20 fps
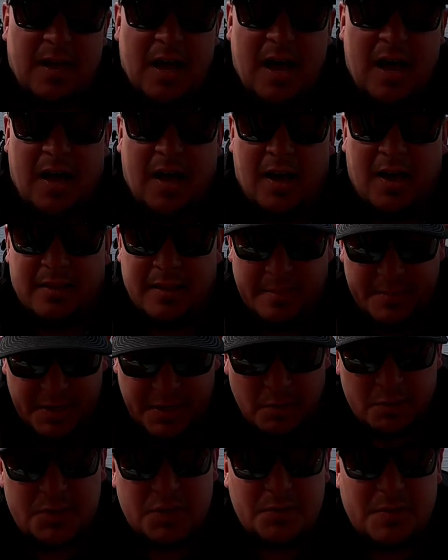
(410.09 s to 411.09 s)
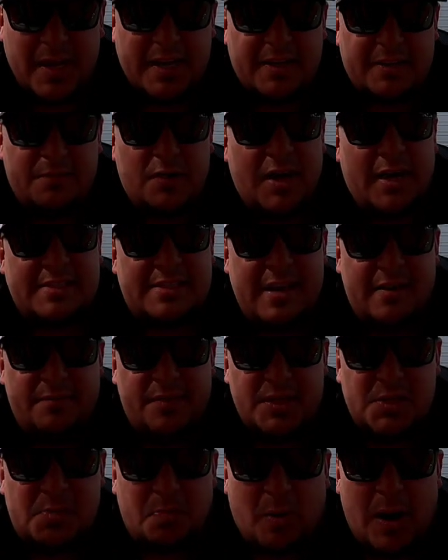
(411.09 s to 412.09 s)
Let me know what you think. If you guys
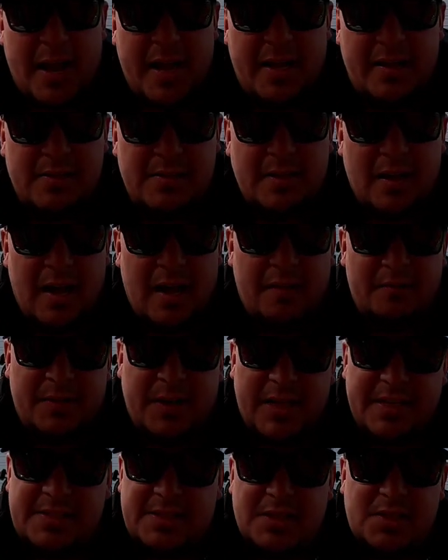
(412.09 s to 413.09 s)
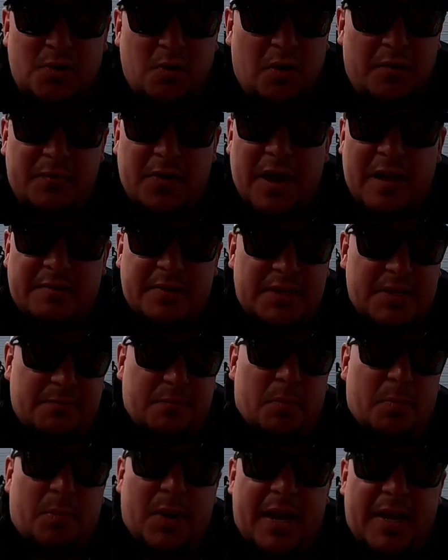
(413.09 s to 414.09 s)
have this brand, Venustas, or if you have a
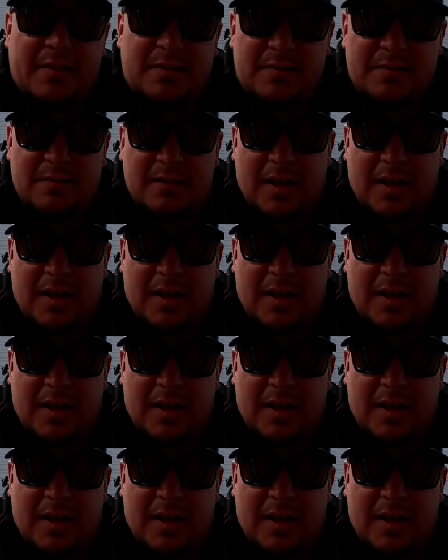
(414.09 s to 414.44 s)
different brand,